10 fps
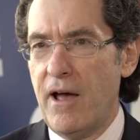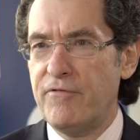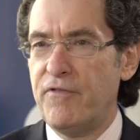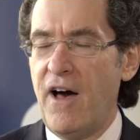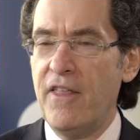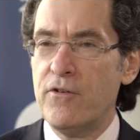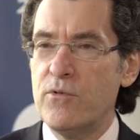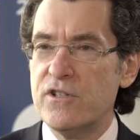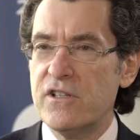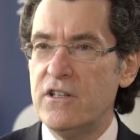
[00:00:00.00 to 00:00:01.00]
My
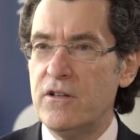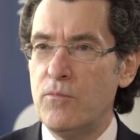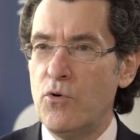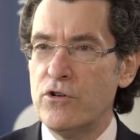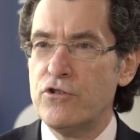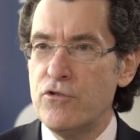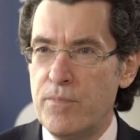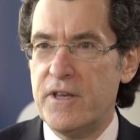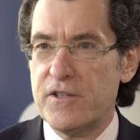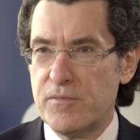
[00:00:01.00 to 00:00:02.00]
father was a little more
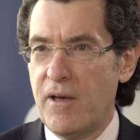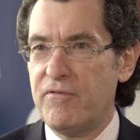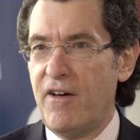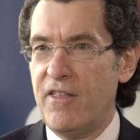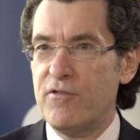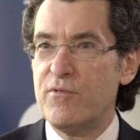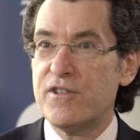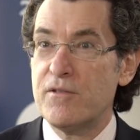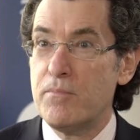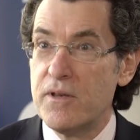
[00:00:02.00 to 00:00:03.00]
dubious. My father
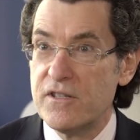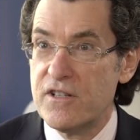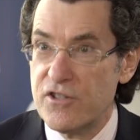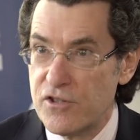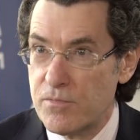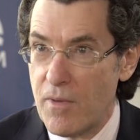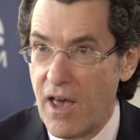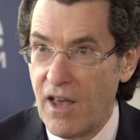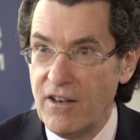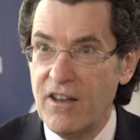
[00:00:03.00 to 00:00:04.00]
was a
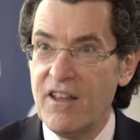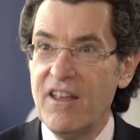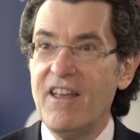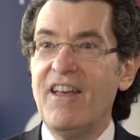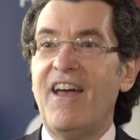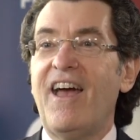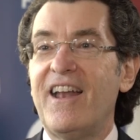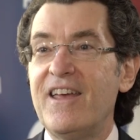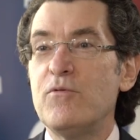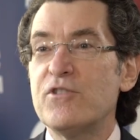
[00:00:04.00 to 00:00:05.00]
businessman.
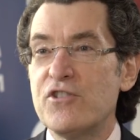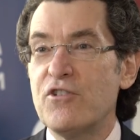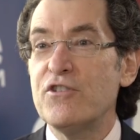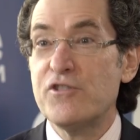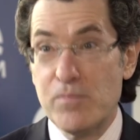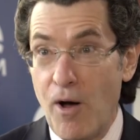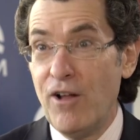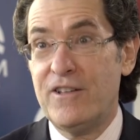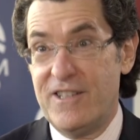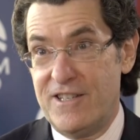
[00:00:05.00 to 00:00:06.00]
And he was a good
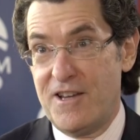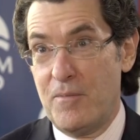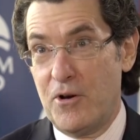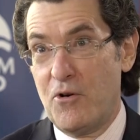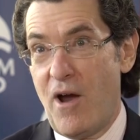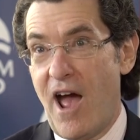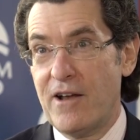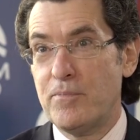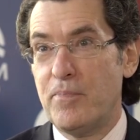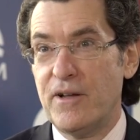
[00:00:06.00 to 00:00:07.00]
small D
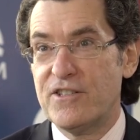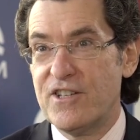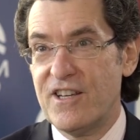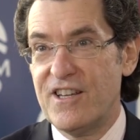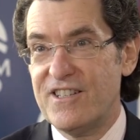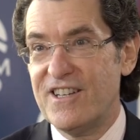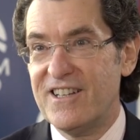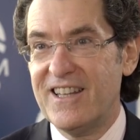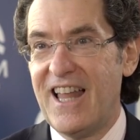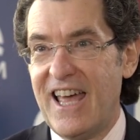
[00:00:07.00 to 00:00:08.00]
Democrat, but he
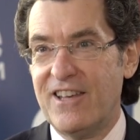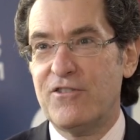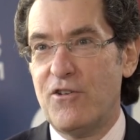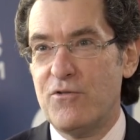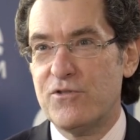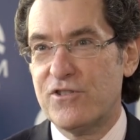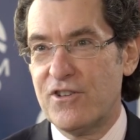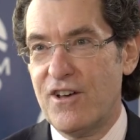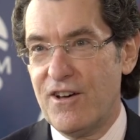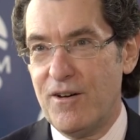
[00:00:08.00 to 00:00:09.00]
didn't like
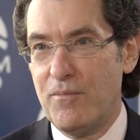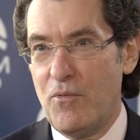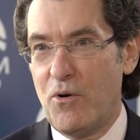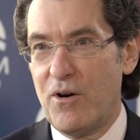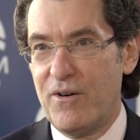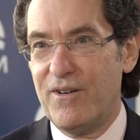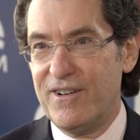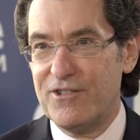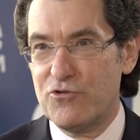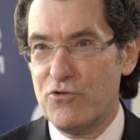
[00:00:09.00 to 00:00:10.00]
those
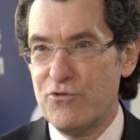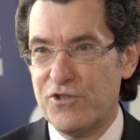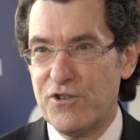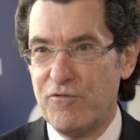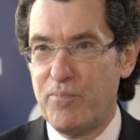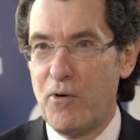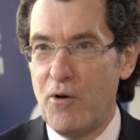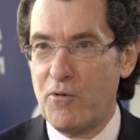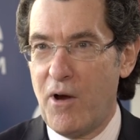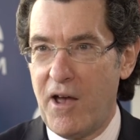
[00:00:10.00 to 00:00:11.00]
more intrusive
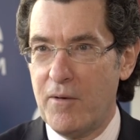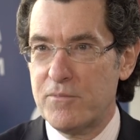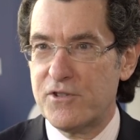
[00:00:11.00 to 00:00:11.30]
programs.